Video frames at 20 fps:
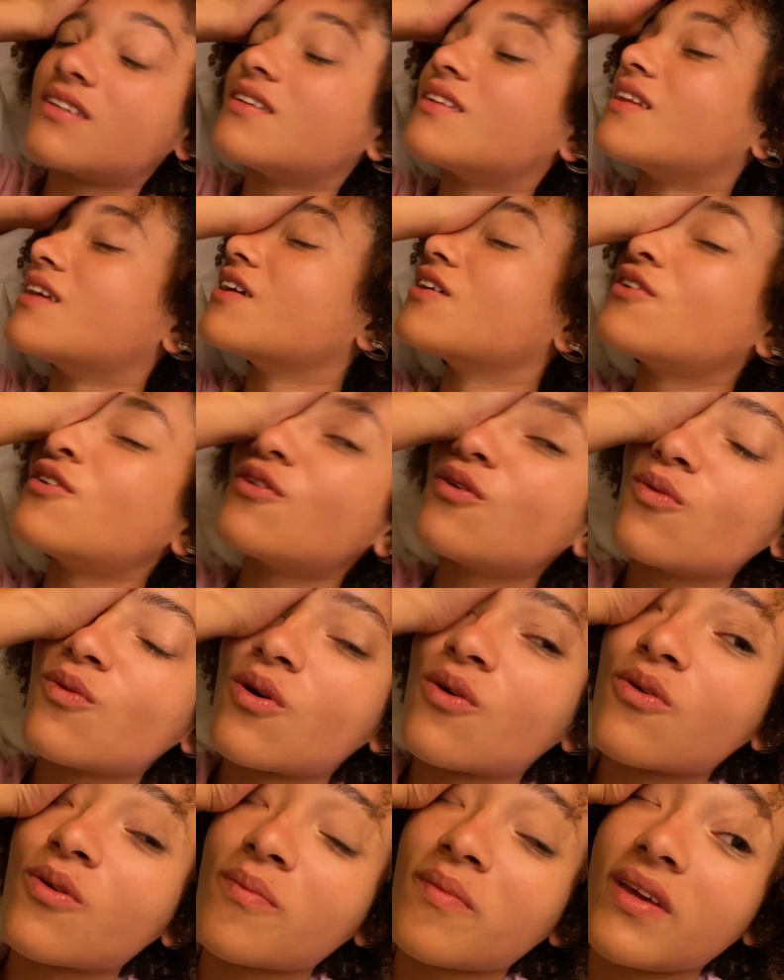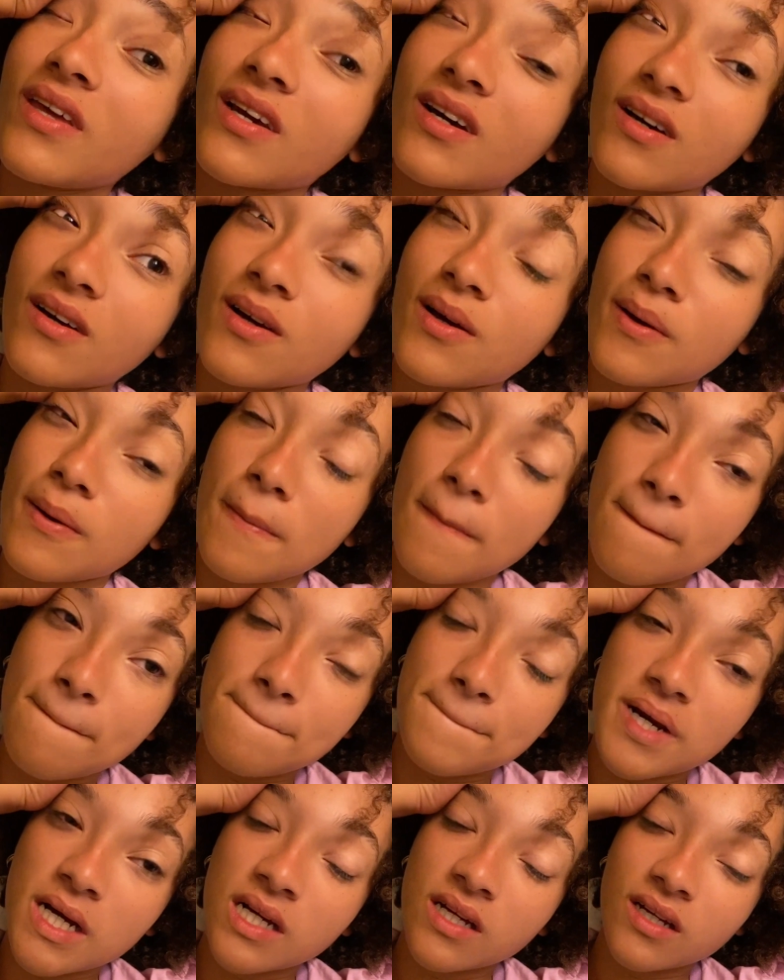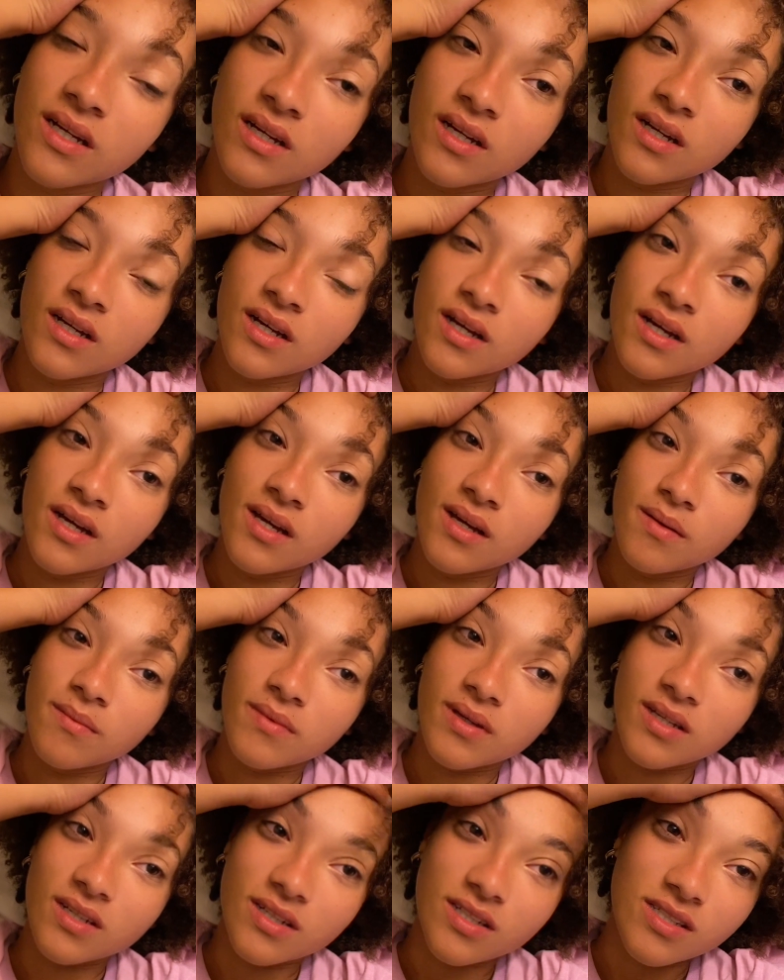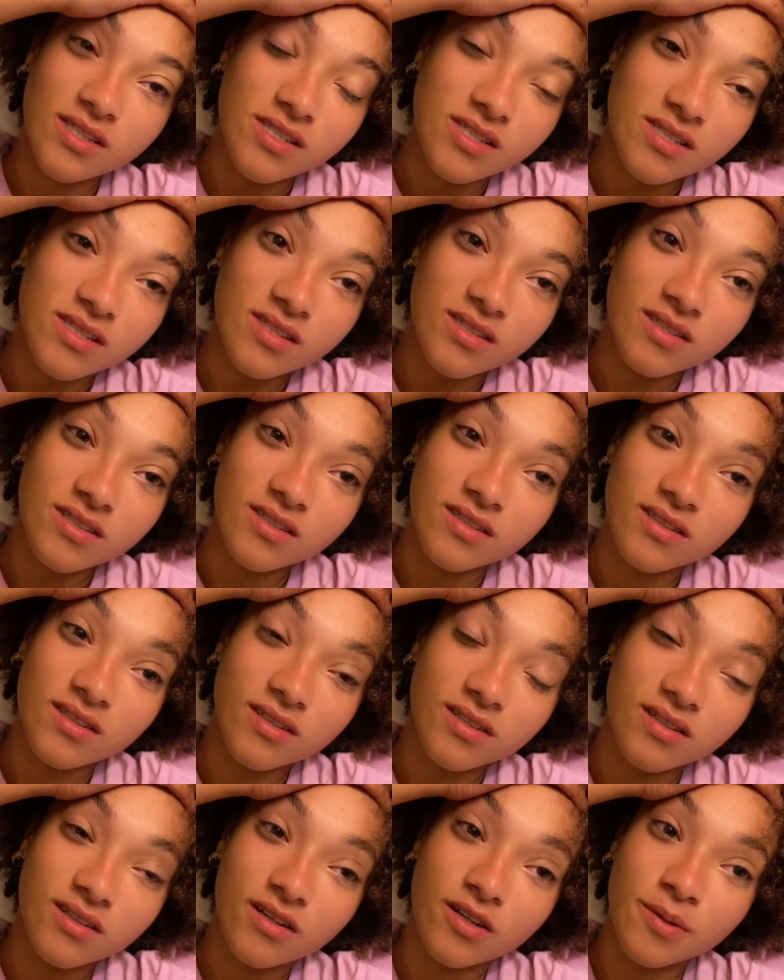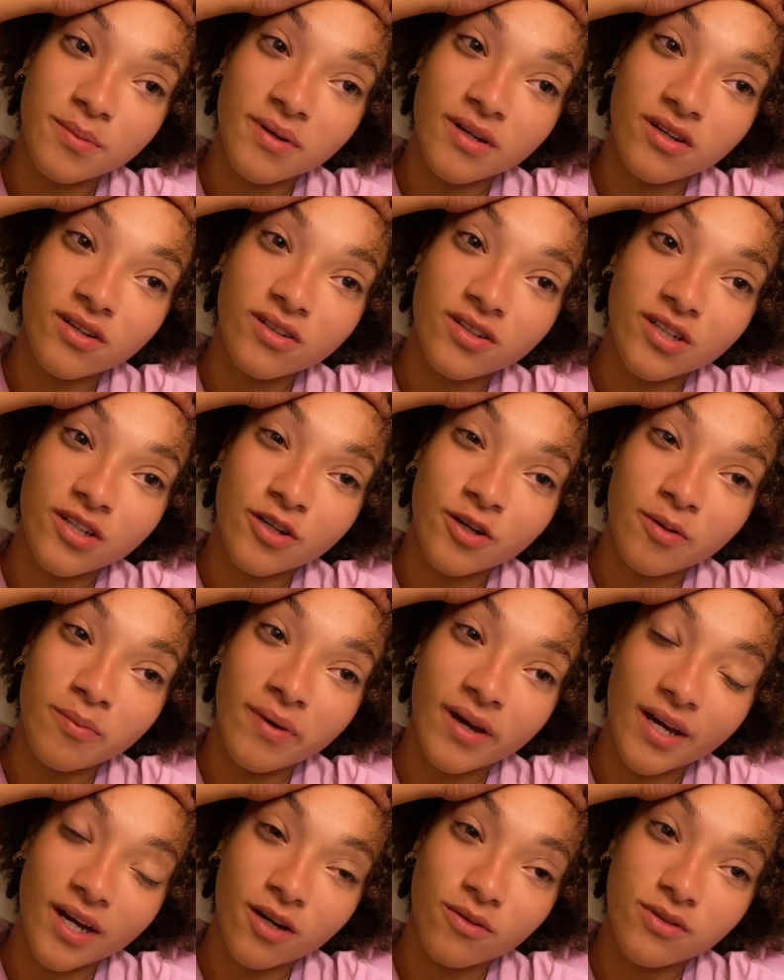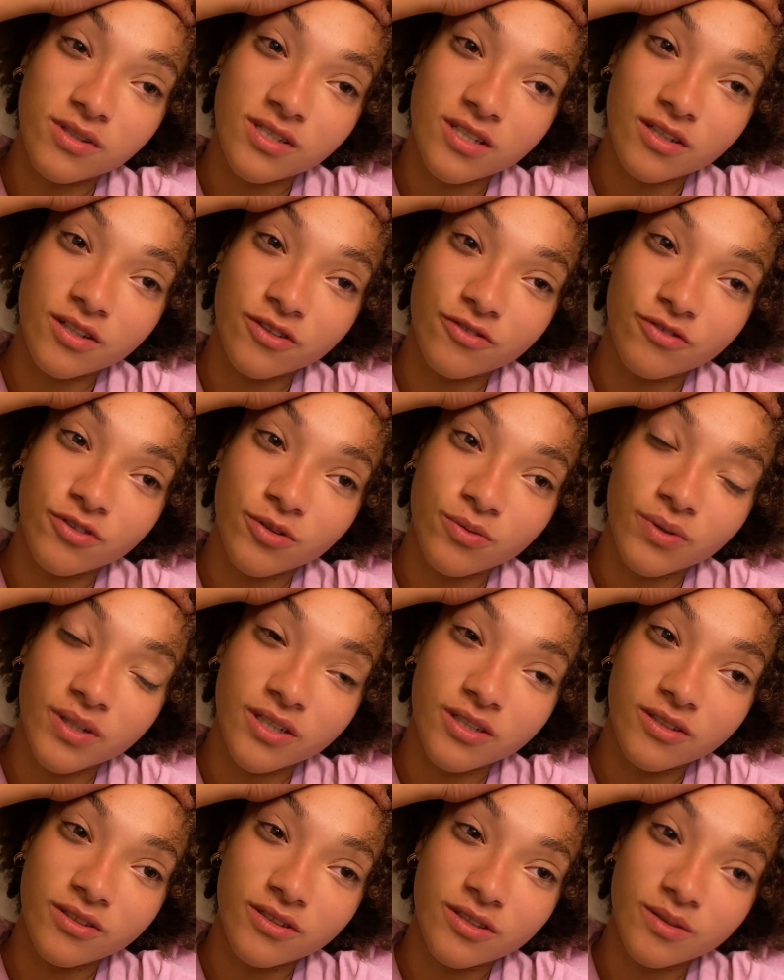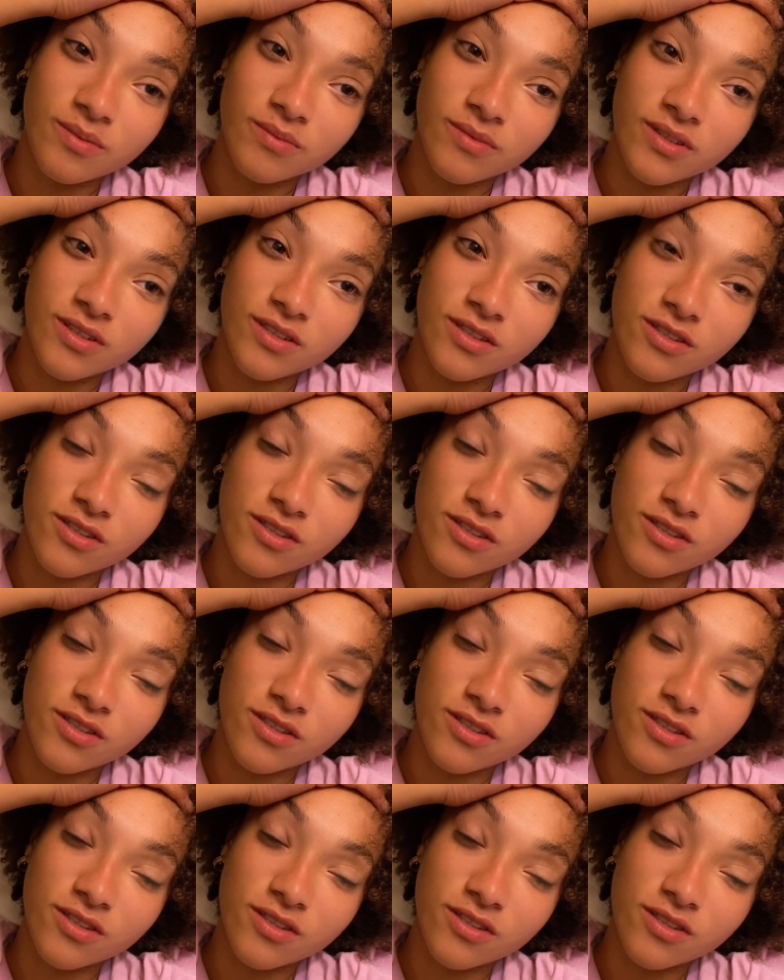That girl woke me up because apparently her bag was like overweight or something.